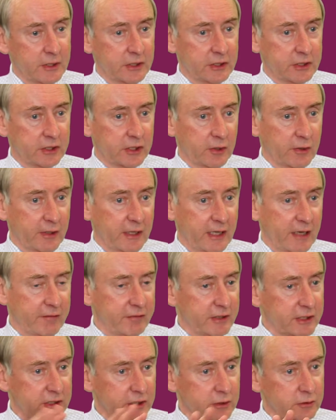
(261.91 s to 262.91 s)
So
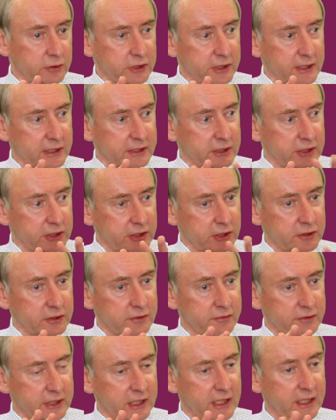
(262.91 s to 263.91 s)
every solution is a sort
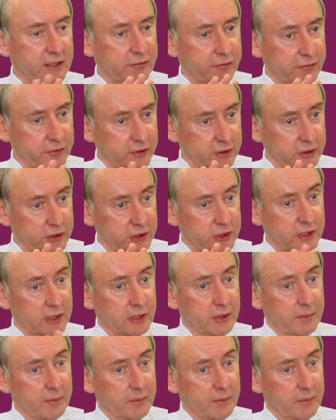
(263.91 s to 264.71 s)
of slight fudge.